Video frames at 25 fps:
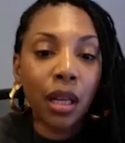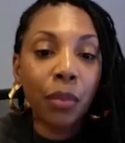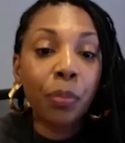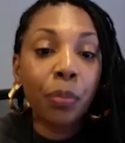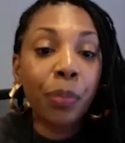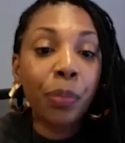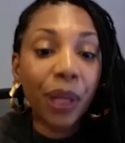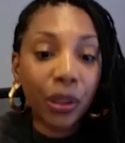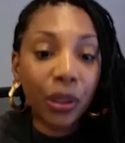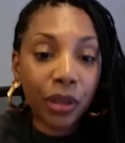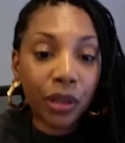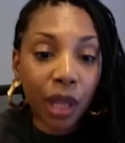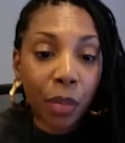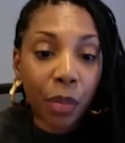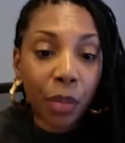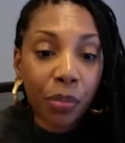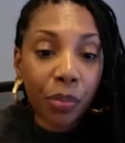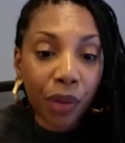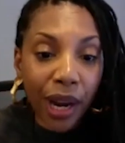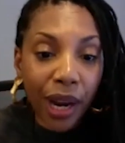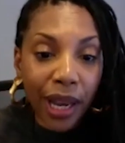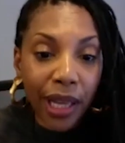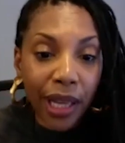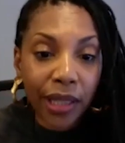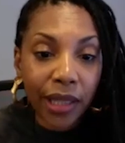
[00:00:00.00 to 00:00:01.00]
Built a
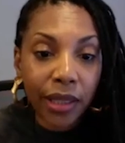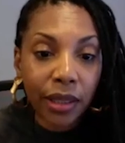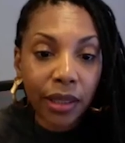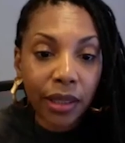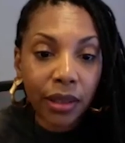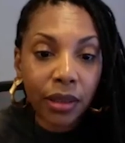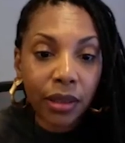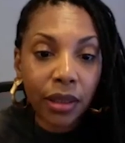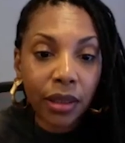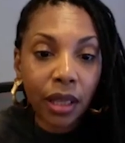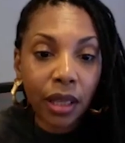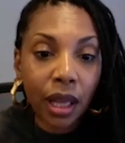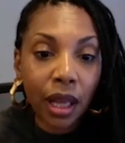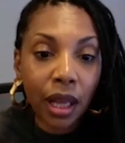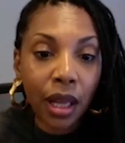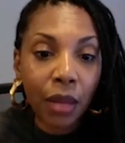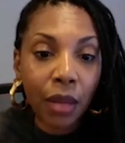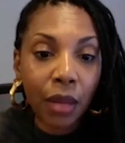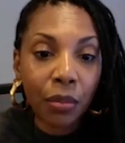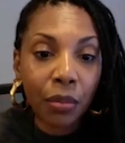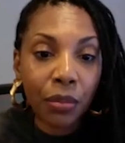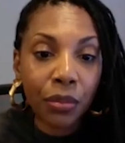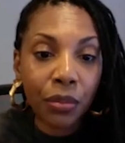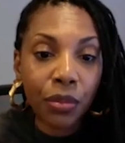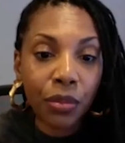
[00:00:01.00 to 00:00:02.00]
brand
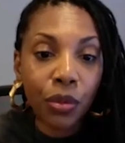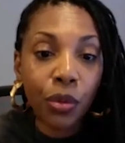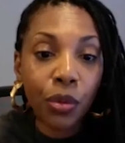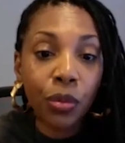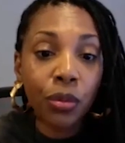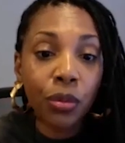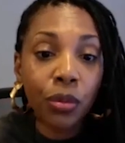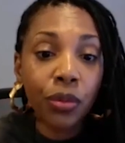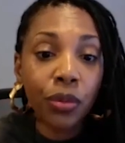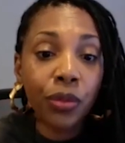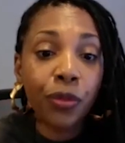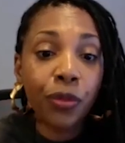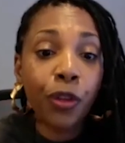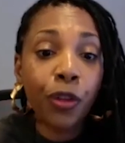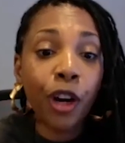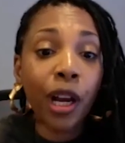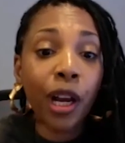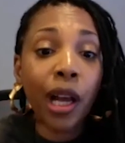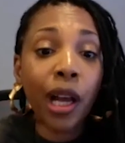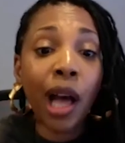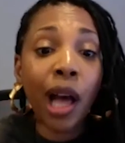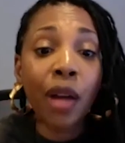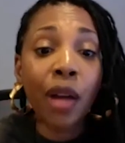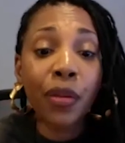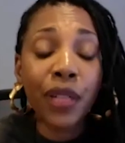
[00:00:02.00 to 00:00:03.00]
for
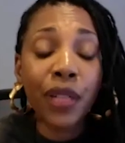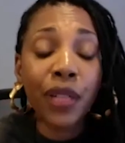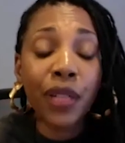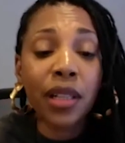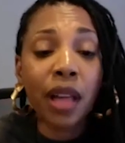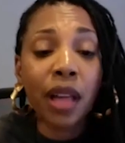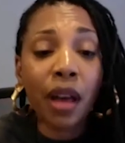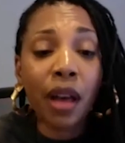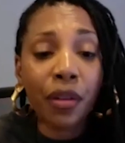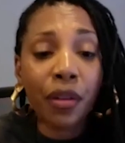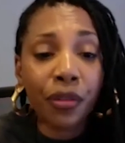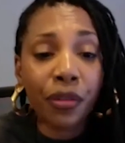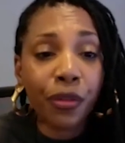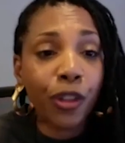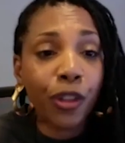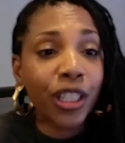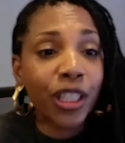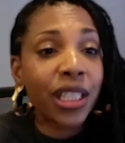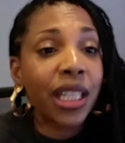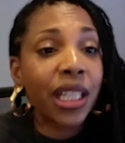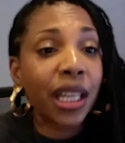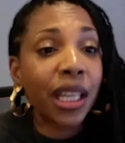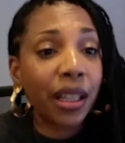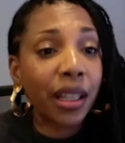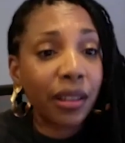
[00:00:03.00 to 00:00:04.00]
out of his love for
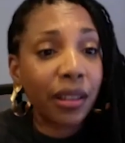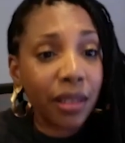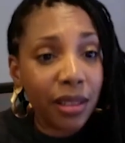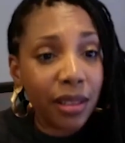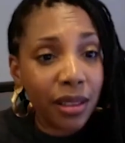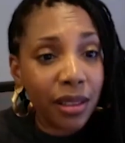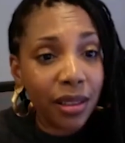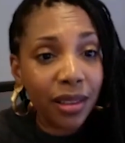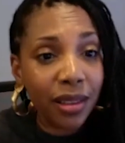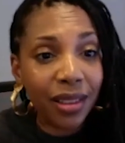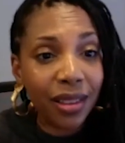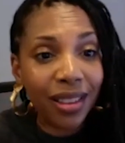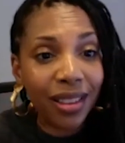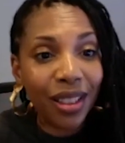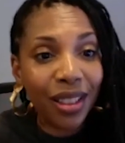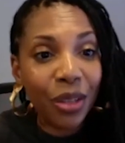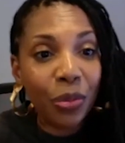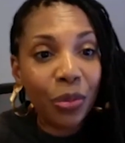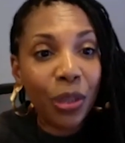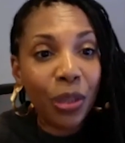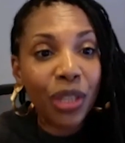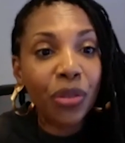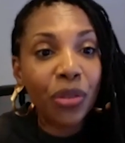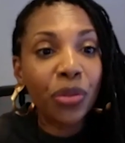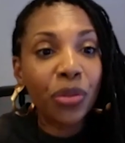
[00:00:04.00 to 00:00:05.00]
sneakers.
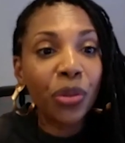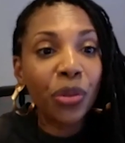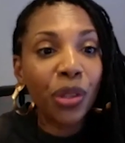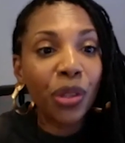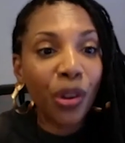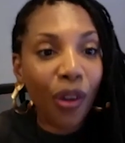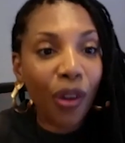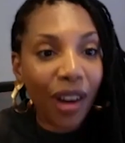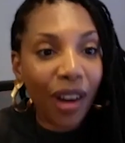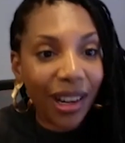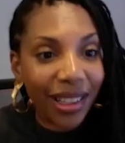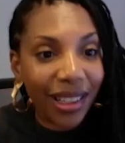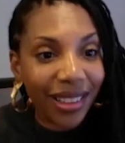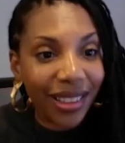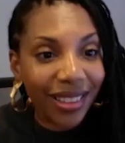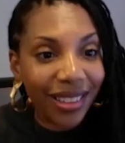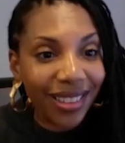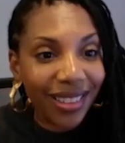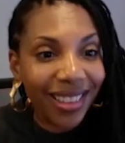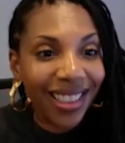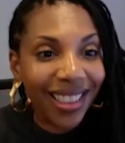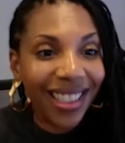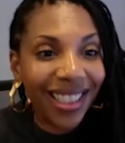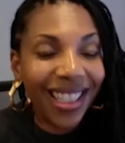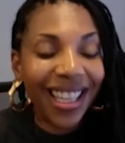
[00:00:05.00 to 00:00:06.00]
Went to New York
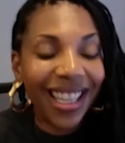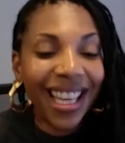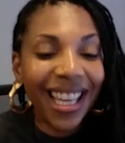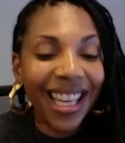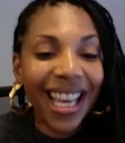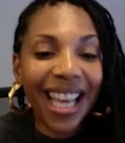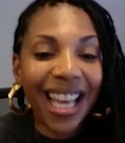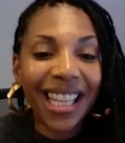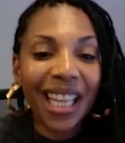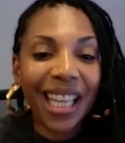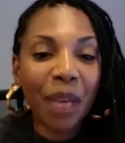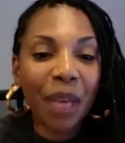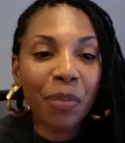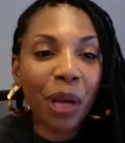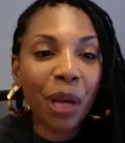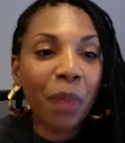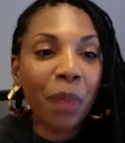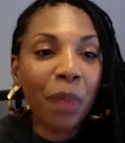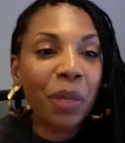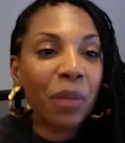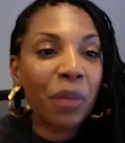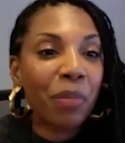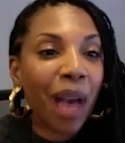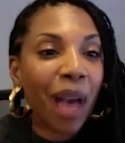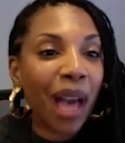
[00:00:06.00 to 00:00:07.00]
and kept
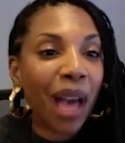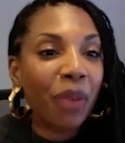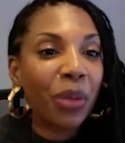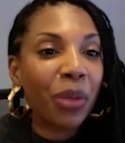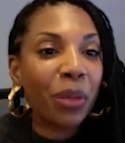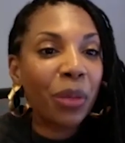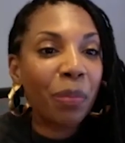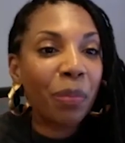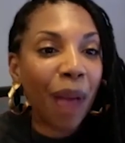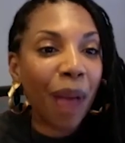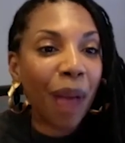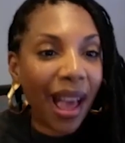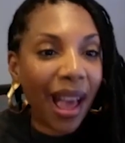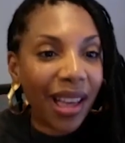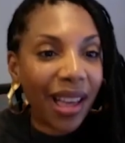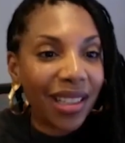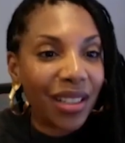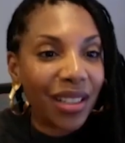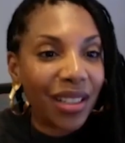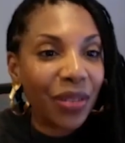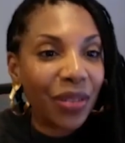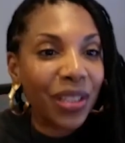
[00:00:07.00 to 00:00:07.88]
coming back with bags of